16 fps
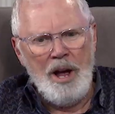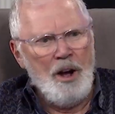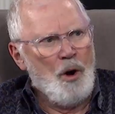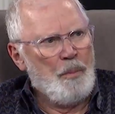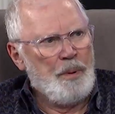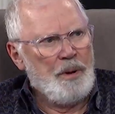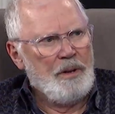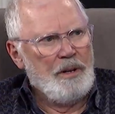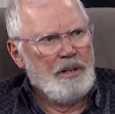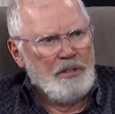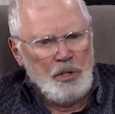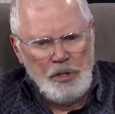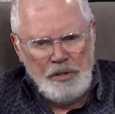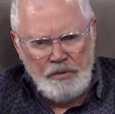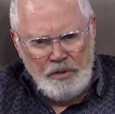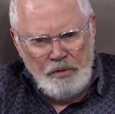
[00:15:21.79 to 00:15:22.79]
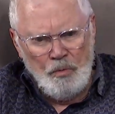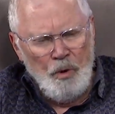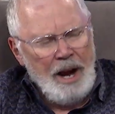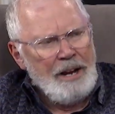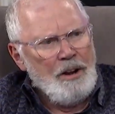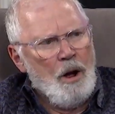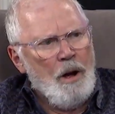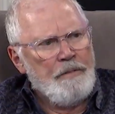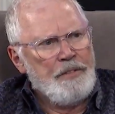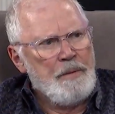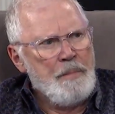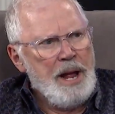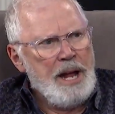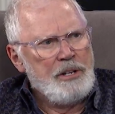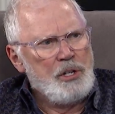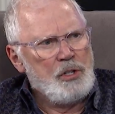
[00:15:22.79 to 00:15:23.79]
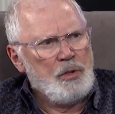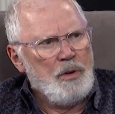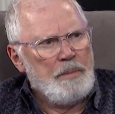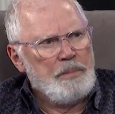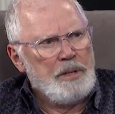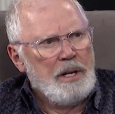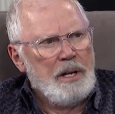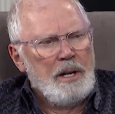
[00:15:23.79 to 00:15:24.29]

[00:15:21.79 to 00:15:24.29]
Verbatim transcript: help. just wow. right off the manuscript.